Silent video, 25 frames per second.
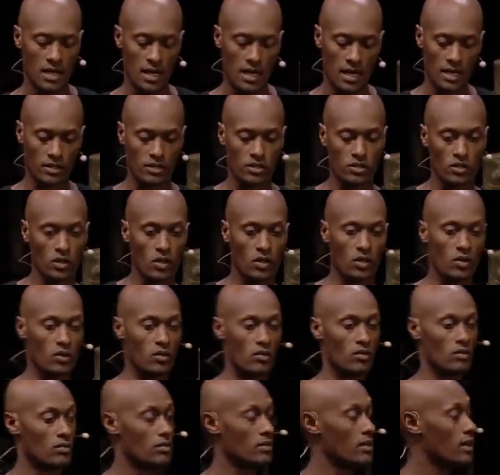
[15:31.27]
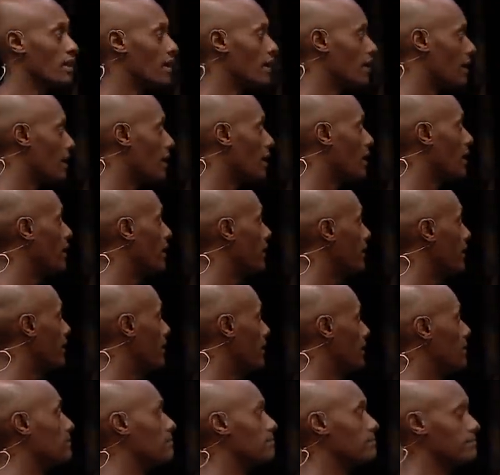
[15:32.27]
And so I
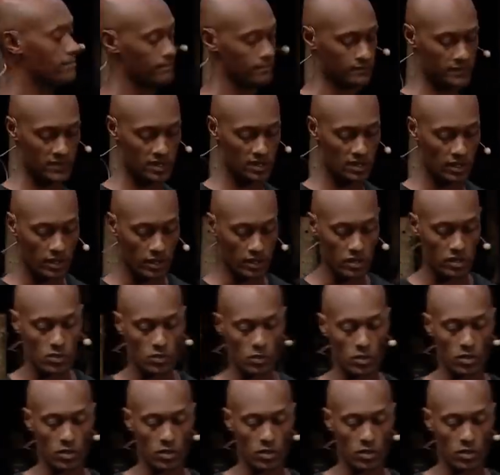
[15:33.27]
um, started to